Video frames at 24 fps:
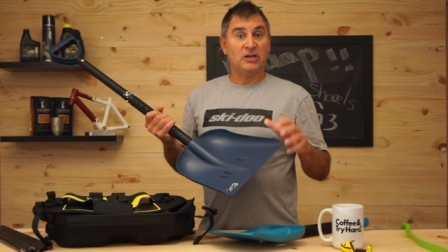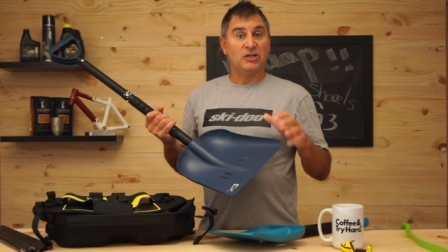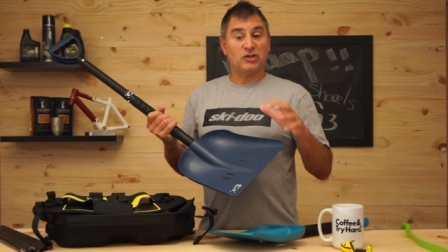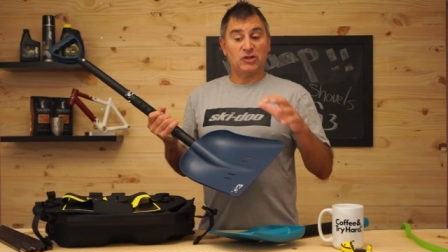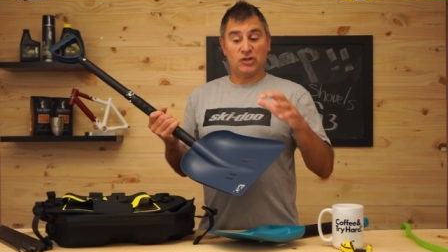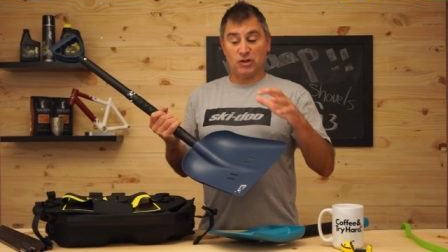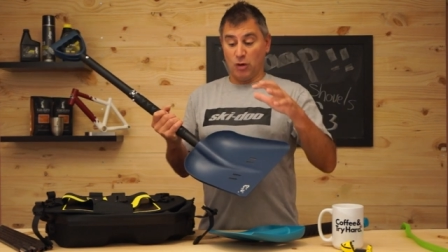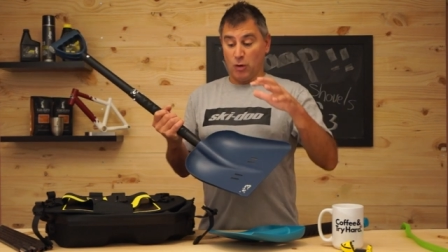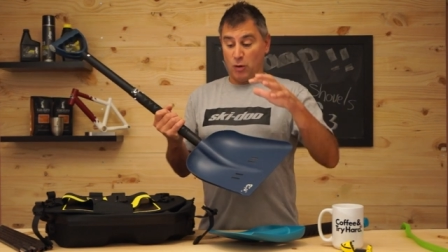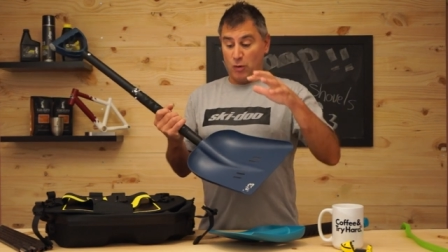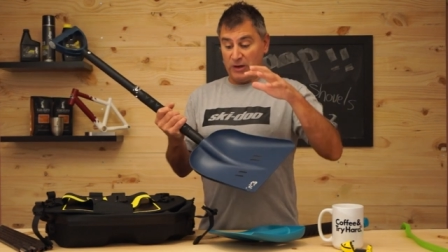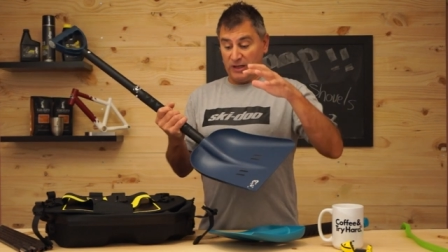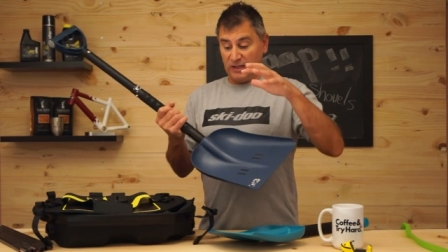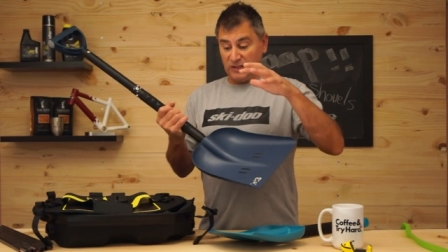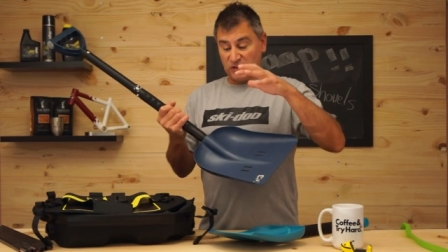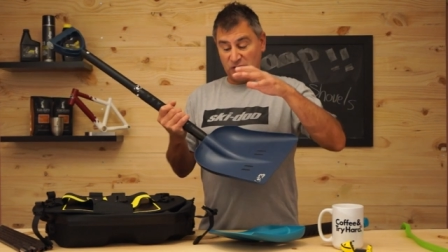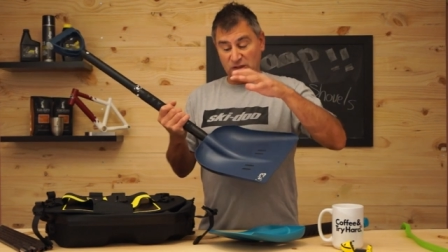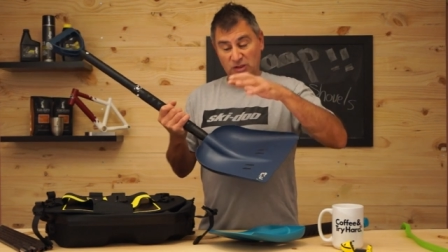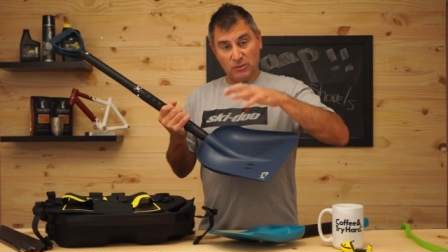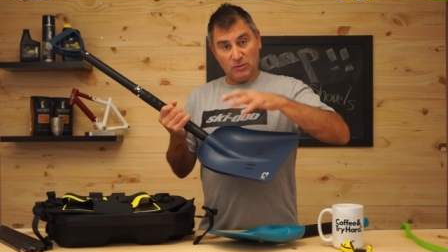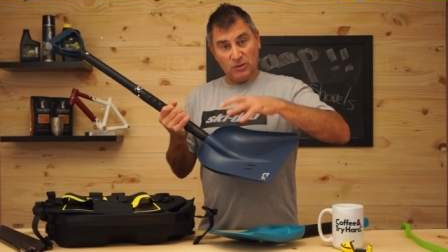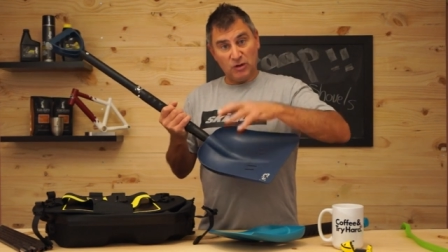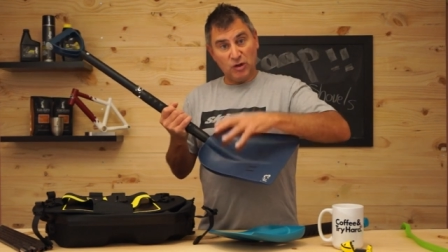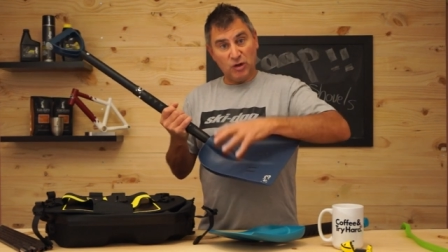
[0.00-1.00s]
So it's
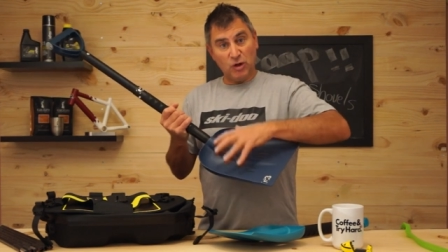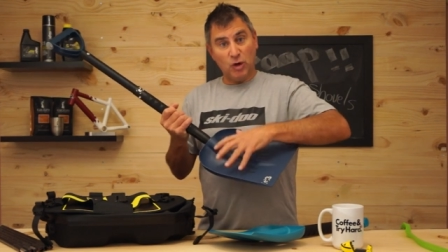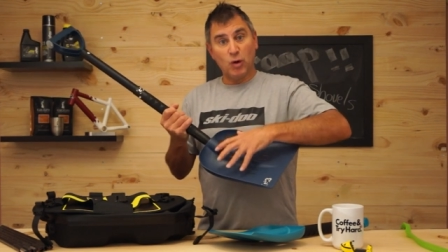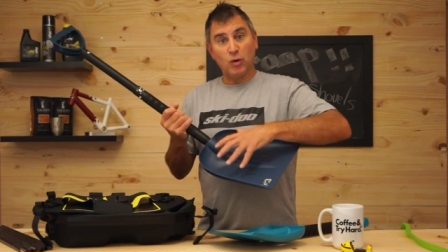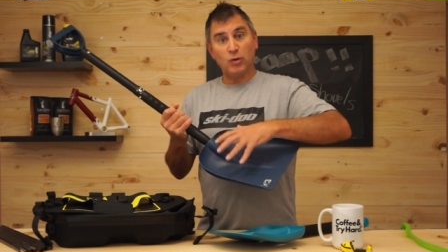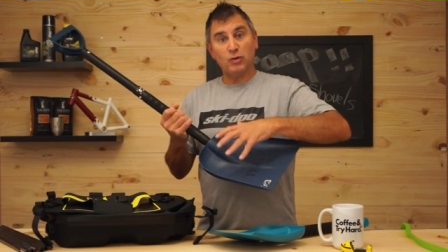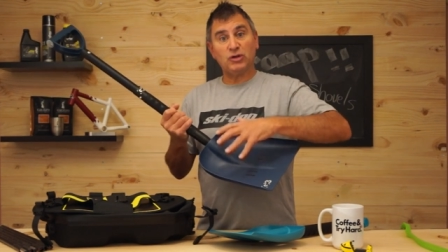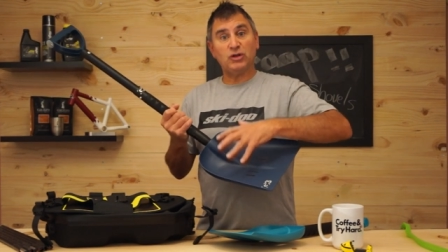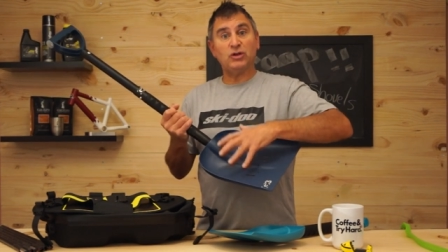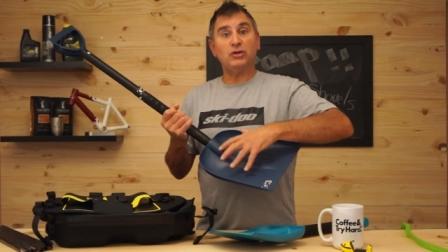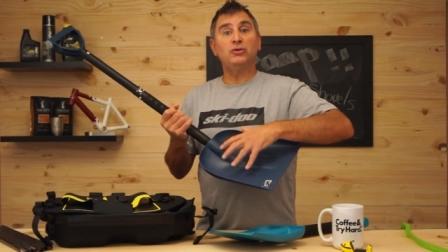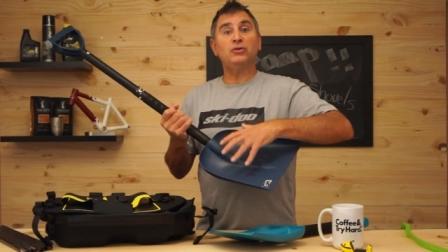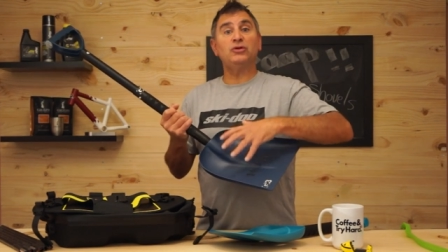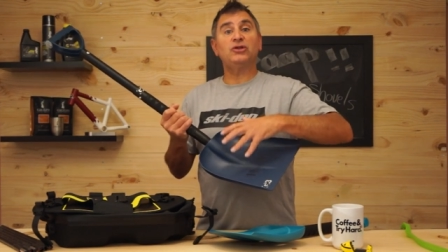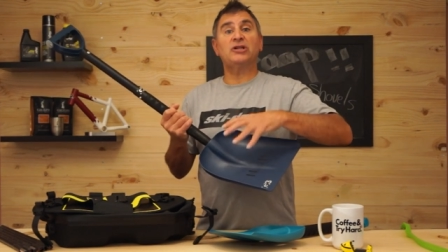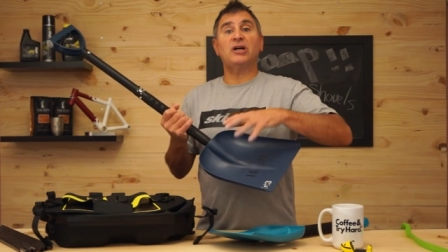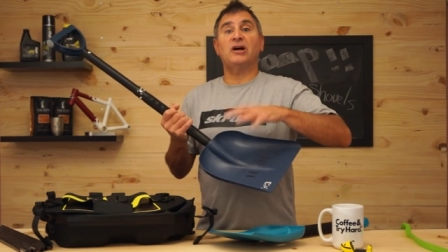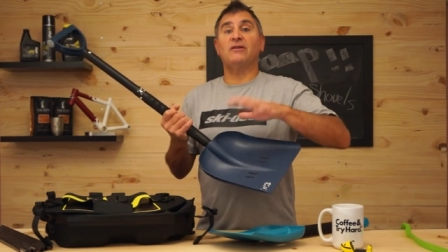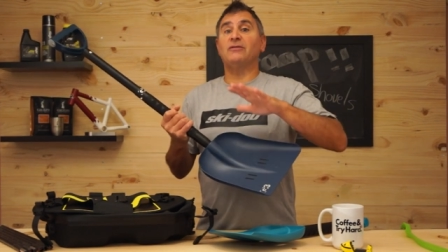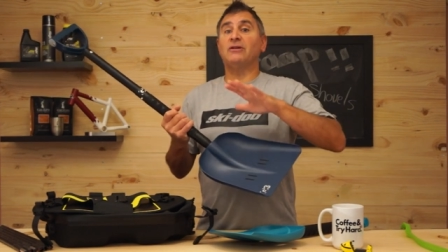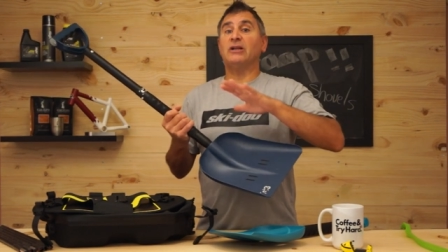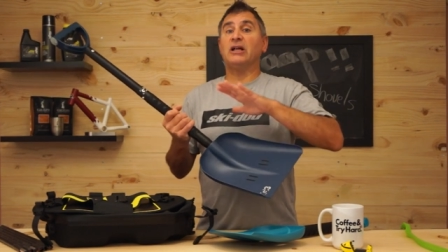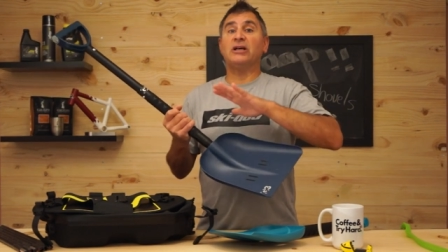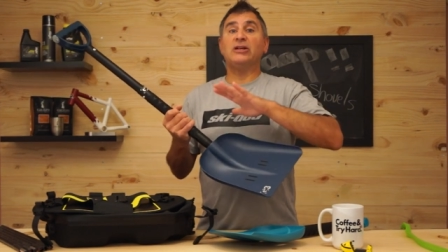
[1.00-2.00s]
the go-to
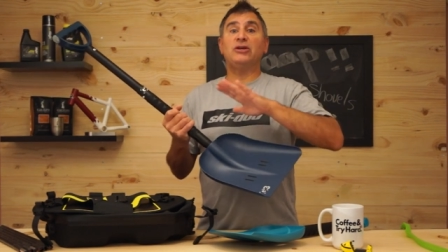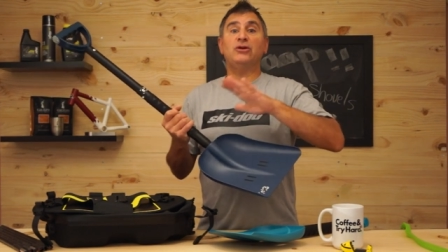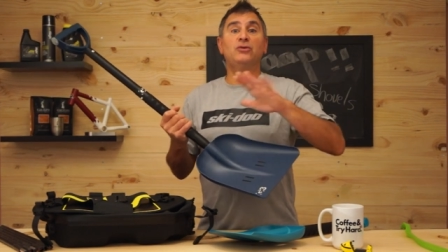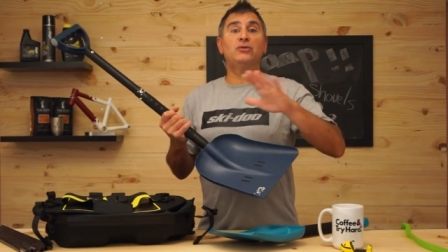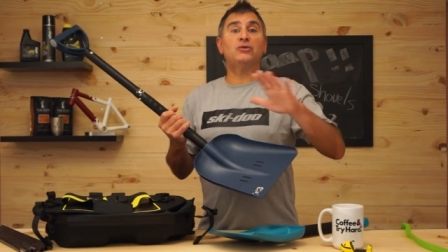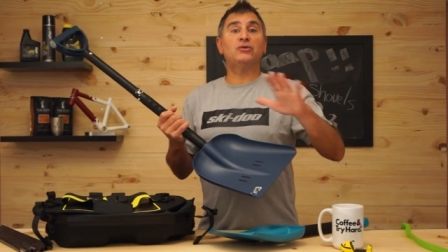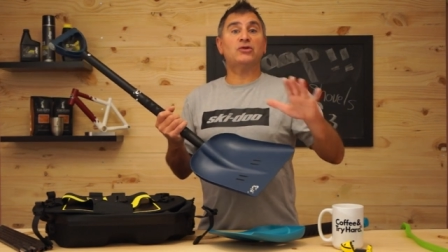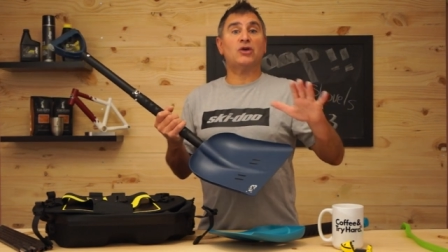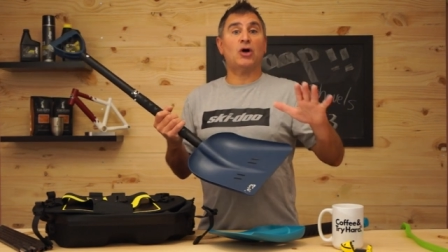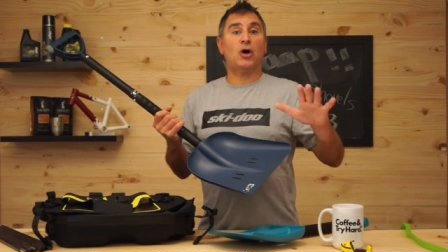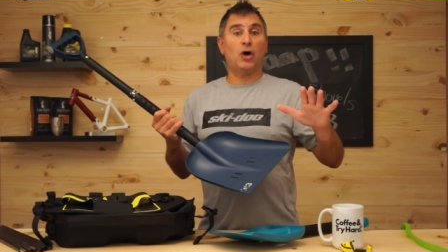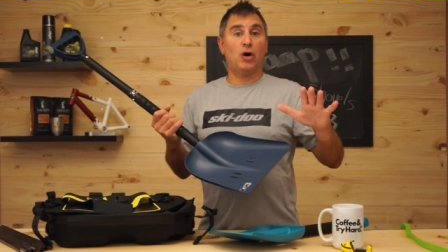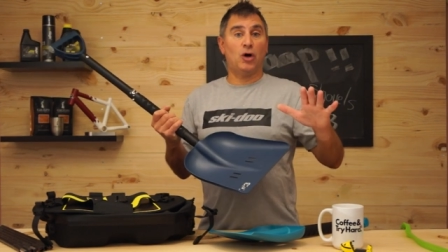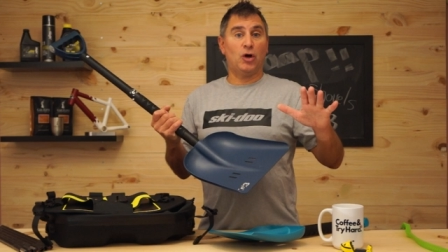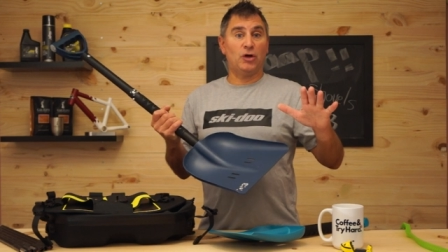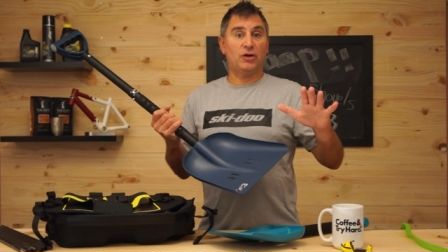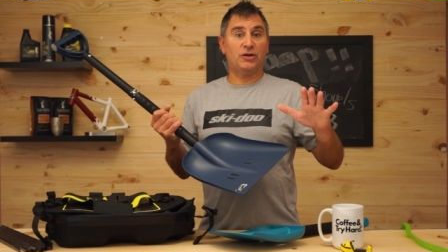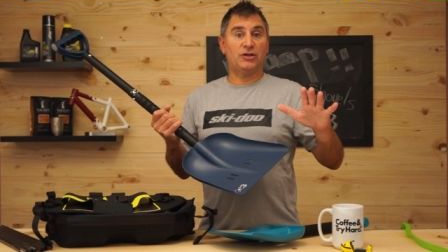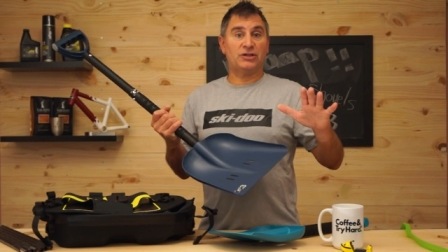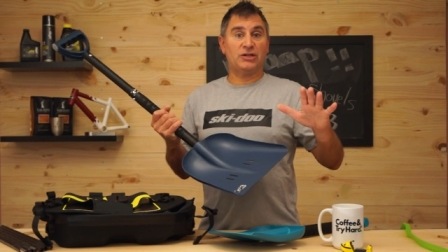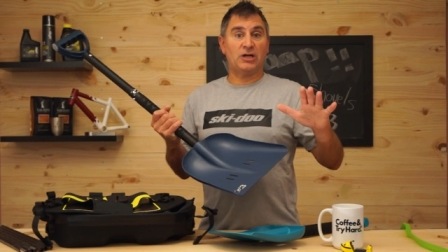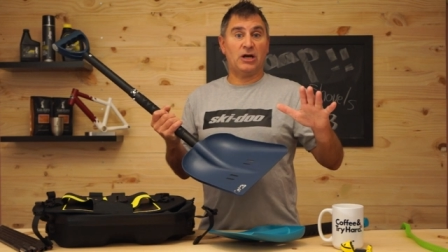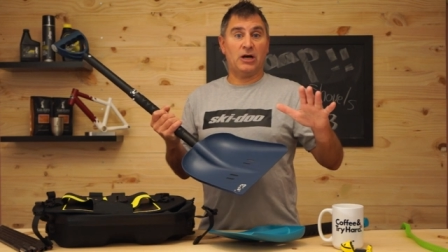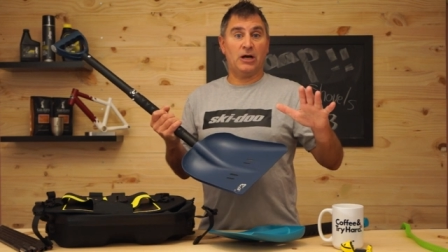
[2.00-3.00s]
shovel I use
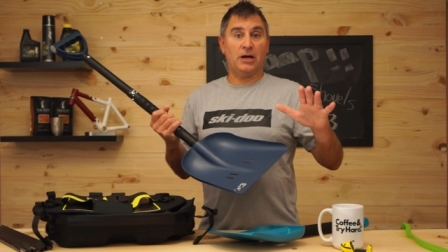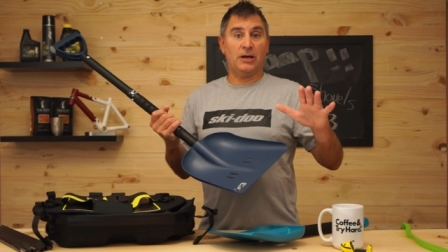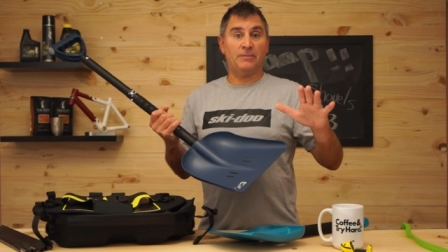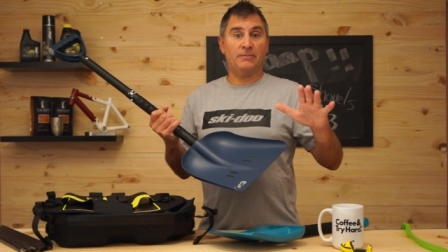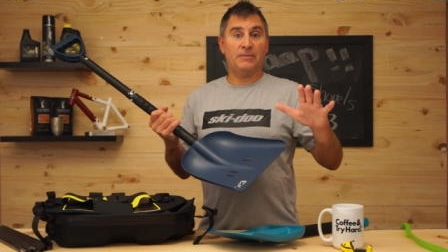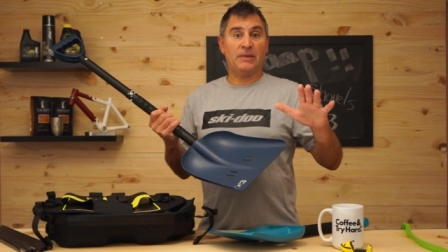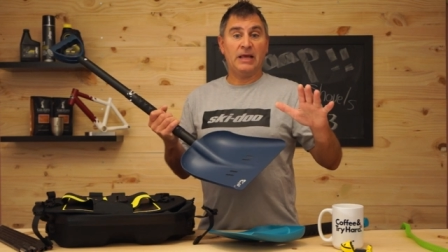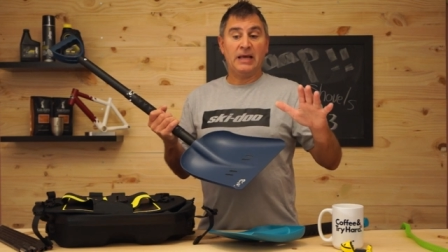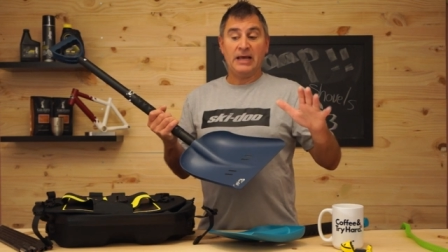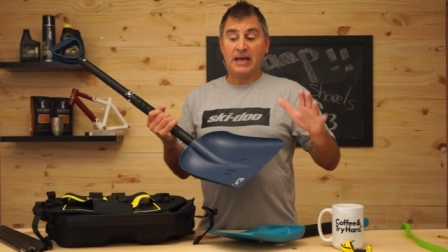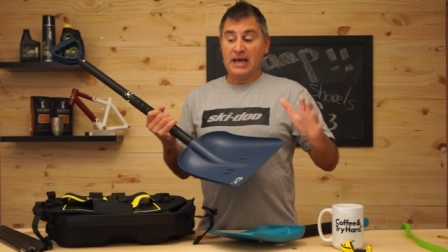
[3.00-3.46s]
all the time.